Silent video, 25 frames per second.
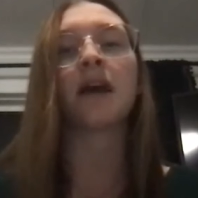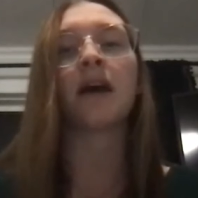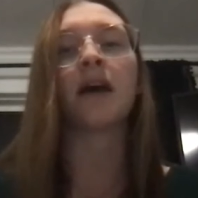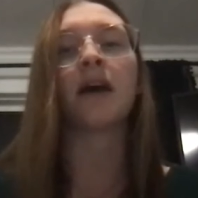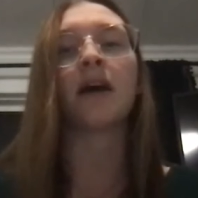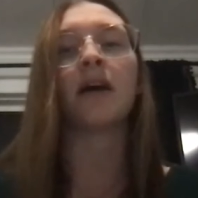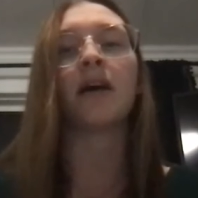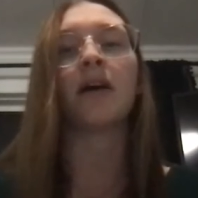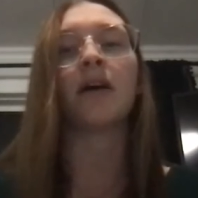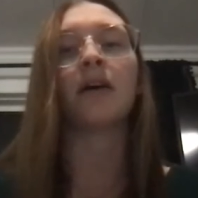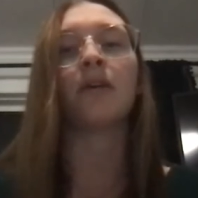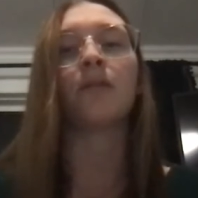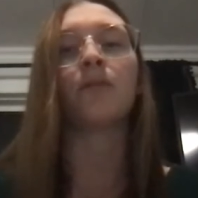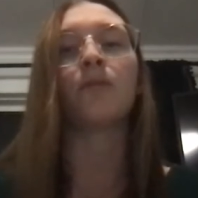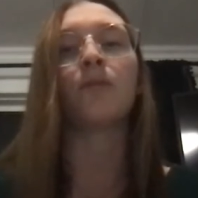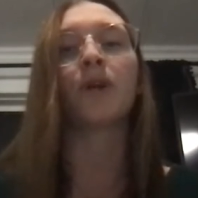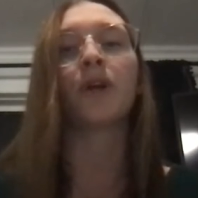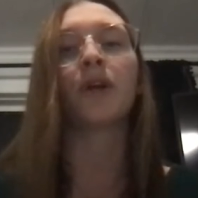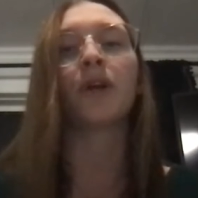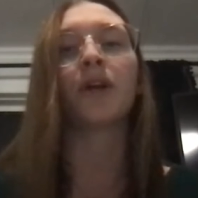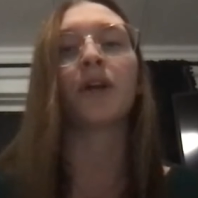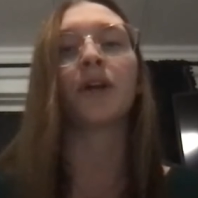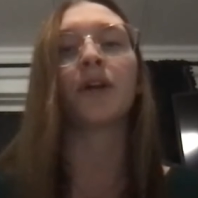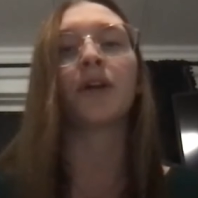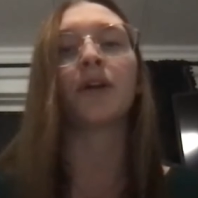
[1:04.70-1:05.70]
uh,
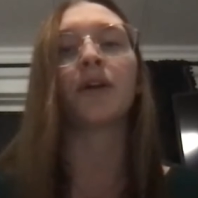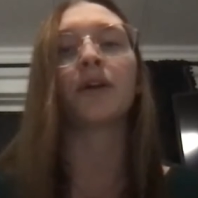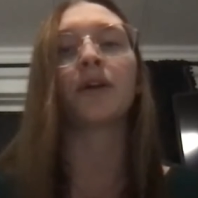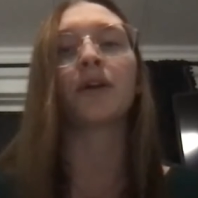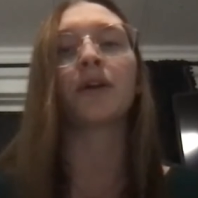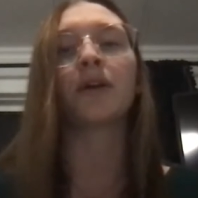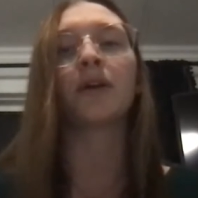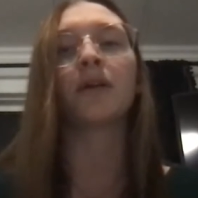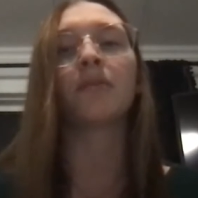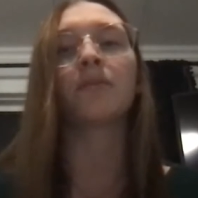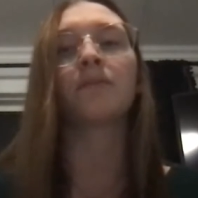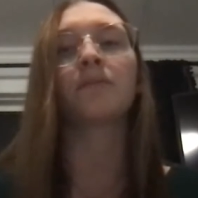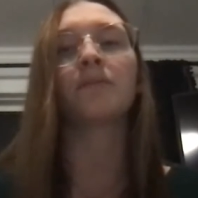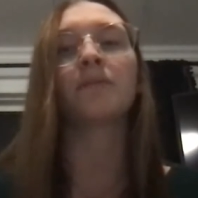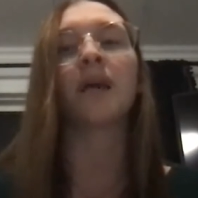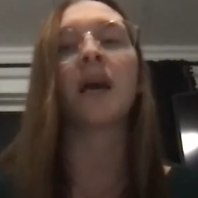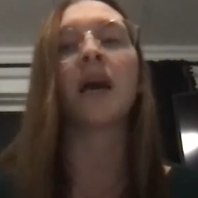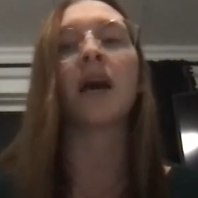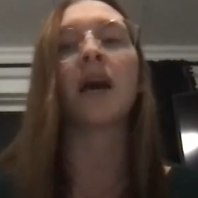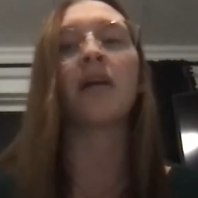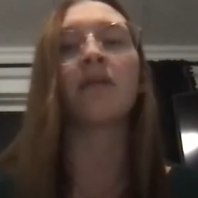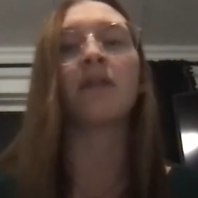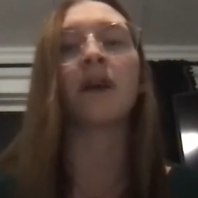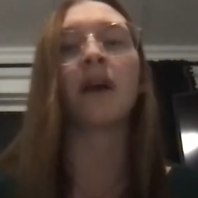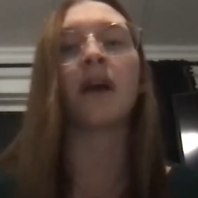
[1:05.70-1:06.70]
were
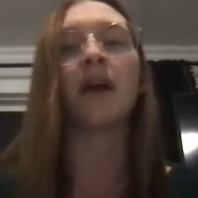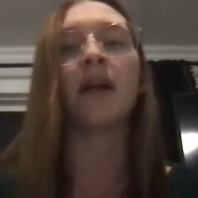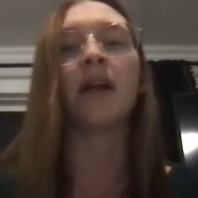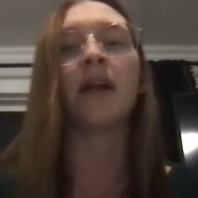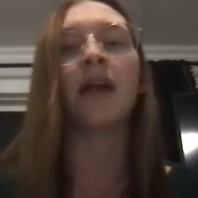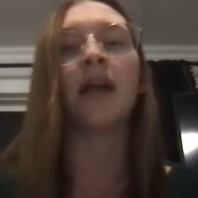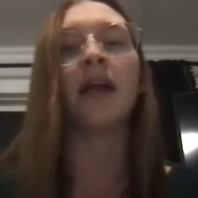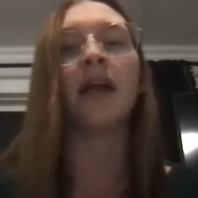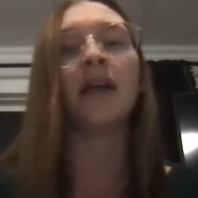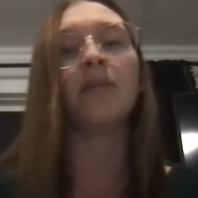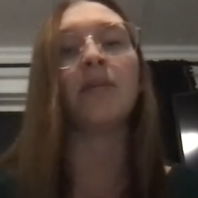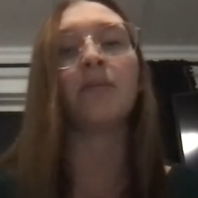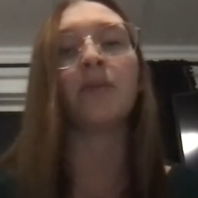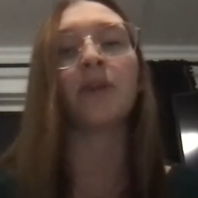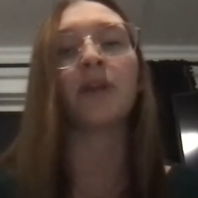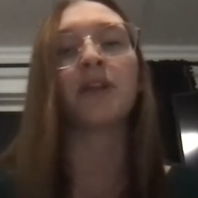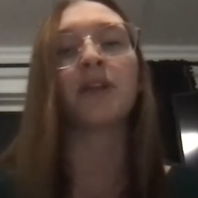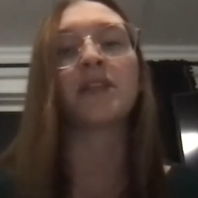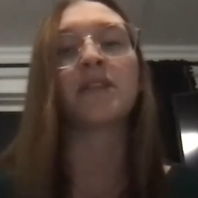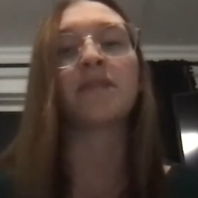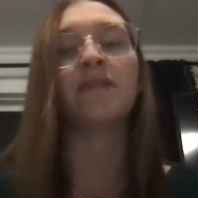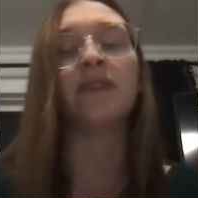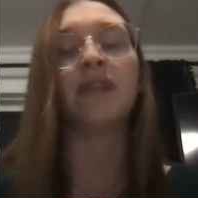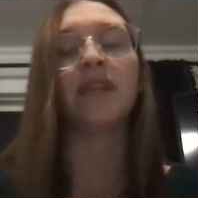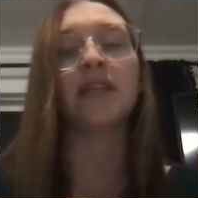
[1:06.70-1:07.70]
online and in
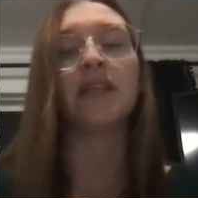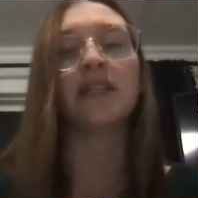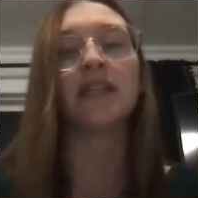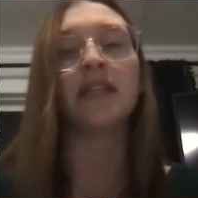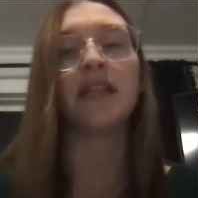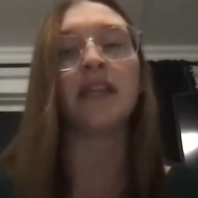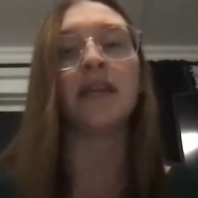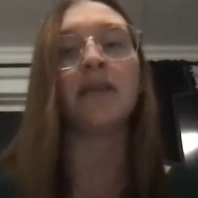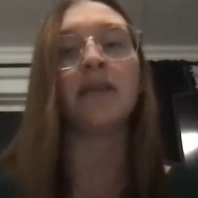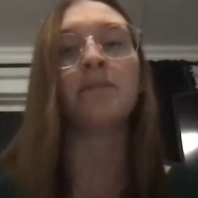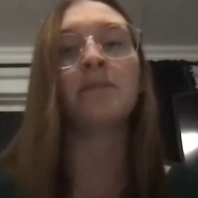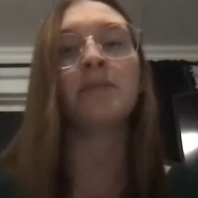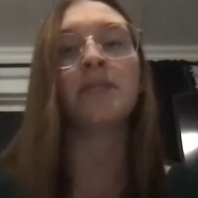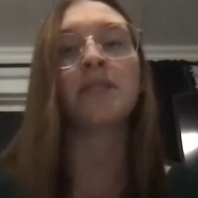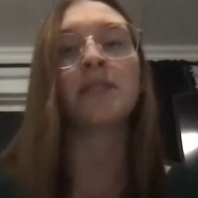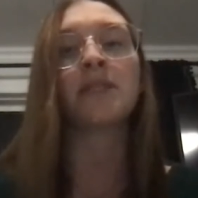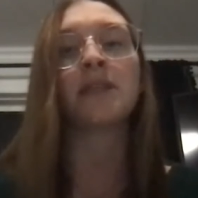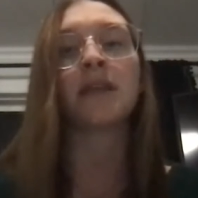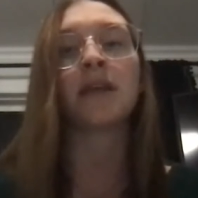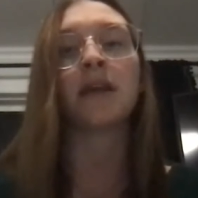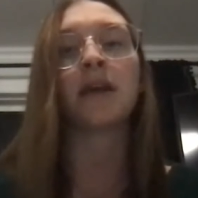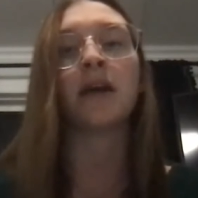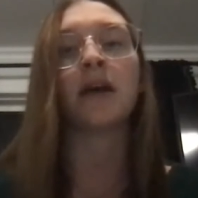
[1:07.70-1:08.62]
person via Teams.